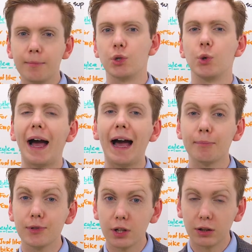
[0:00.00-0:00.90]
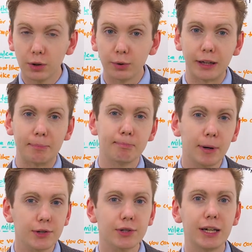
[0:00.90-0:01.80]
But you absolutely
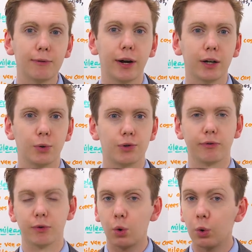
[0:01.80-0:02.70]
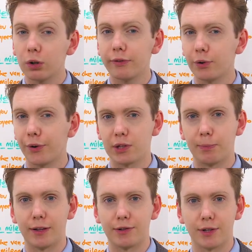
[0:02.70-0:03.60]
must keep records of all of your
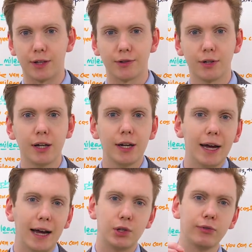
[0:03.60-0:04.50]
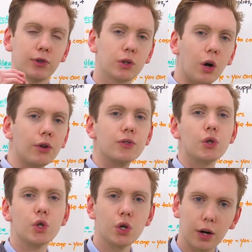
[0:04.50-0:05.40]
expenses, and you've got
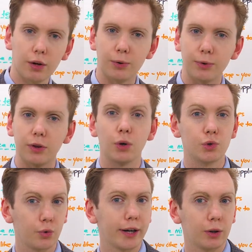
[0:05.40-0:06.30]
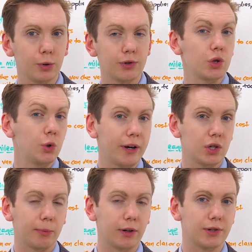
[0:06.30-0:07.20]
to show those records to
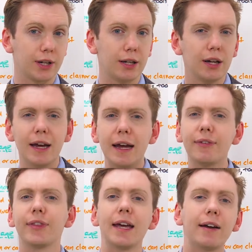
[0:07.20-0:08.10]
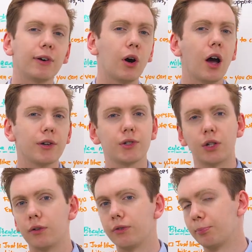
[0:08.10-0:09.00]
HMRC if they ever ask
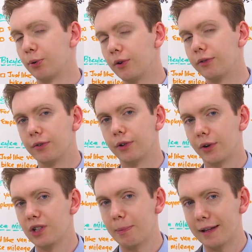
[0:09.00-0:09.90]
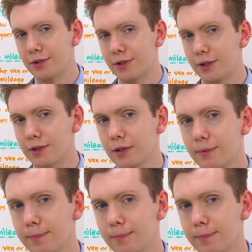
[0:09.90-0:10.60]
you for proof of your expenses.